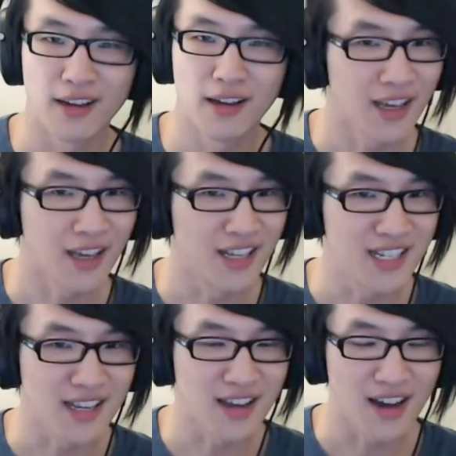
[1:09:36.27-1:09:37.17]

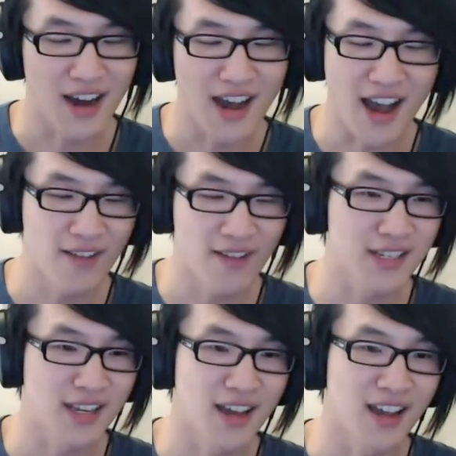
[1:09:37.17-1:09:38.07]
is, I have to
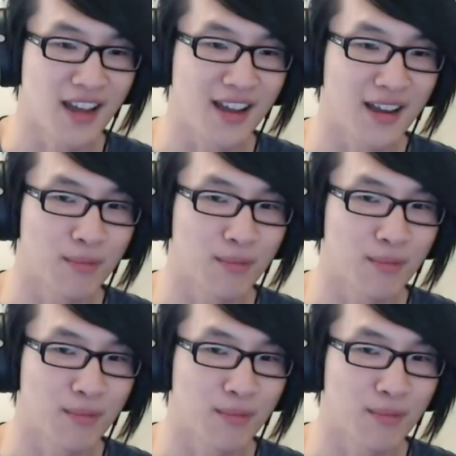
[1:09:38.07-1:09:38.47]
say,